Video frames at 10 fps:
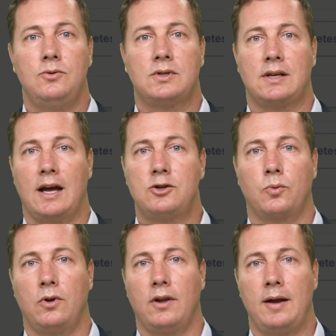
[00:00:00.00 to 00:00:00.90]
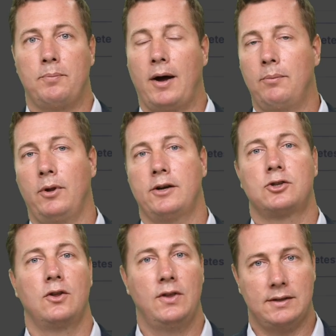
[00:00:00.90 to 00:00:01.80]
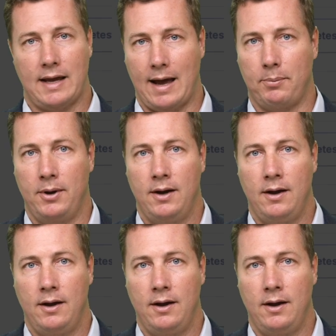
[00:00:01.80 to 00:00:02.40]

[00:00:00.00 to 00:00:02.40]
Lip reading: to schedule and publish the Zap.